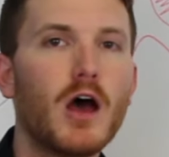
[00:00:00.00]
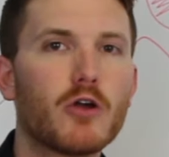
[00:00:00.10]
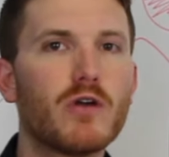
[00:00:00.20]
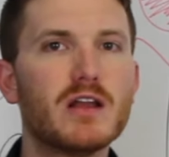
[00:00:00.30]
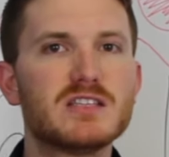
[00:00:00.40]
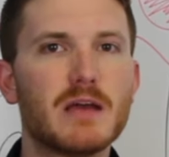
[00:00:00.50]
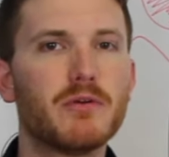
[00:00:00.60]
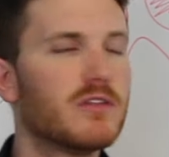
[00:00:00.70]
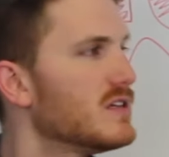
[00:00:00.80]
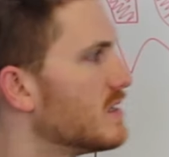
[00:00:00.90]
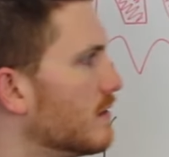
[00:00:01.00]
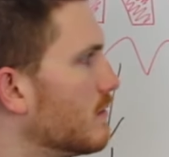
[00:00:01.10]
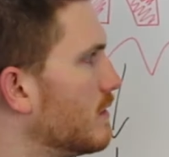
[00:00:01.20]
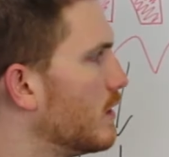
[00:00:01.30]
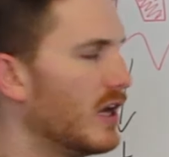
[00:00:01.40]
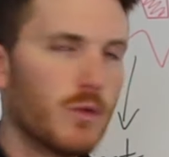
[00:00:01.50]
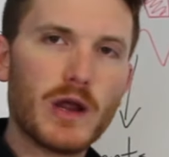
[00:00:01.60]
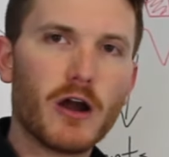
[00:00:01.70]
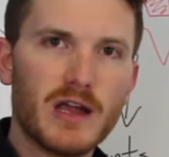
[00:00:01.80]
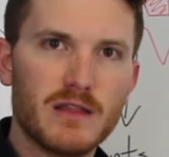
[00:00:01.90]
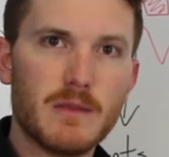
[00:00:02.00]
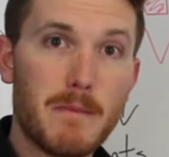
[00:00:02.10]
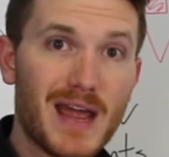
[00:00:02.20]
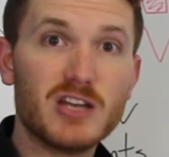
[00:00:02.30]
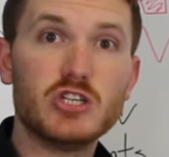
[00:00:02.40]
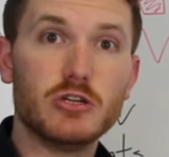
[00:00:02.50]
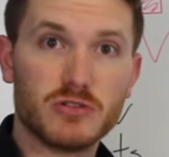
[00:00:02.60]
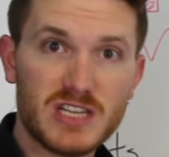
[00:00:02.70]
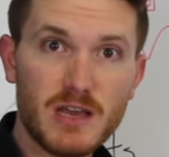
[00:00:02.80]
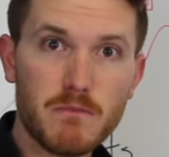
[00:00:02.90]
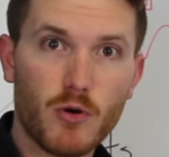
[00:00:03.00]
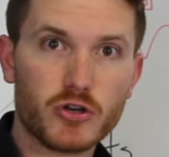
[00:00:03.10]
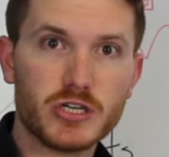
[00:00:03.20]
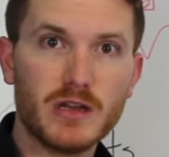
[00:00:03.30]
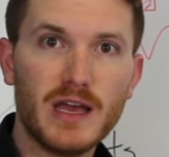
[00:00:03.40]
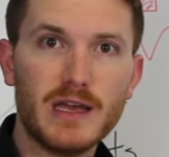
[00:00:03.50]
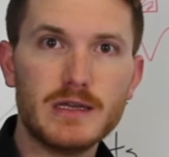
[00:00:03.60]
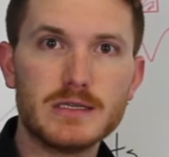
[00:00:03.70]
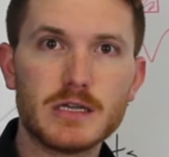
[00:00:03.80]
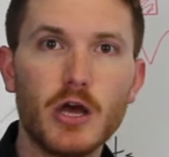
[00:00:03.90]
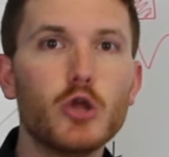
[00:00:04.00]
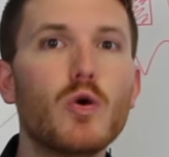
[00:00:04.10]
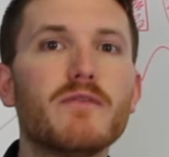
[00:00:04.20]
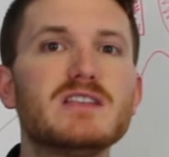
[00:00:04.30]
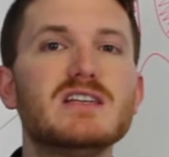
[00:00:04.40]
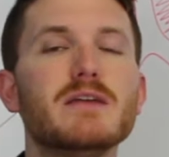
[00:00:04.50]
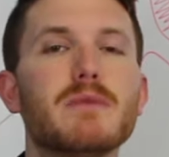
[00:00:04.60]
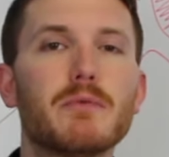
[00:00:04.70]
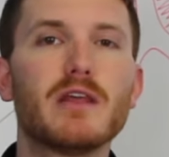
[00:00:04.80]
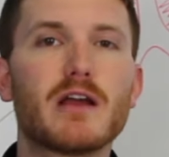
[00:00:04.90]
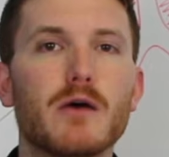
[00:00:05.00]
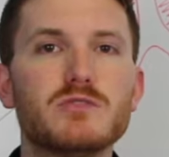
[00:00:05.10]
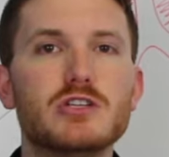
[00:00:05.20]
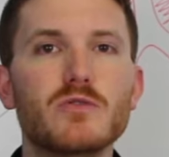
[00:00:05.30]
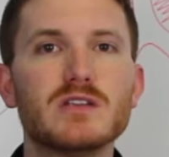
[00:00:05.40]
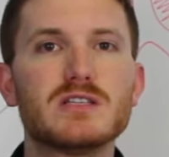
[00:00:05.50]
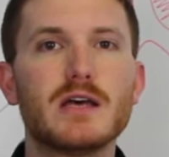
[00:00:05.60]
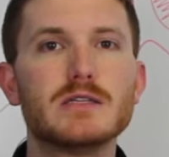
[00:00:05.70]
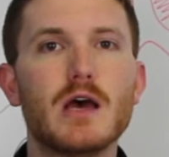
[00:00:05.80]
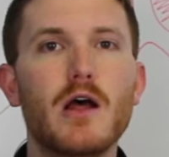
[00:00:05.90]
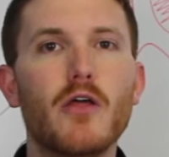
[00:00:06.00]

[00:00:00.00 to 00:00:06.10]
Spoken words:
A great example of this, and here we are hitting the managing your team portion, is you have a team member that comes to you and says,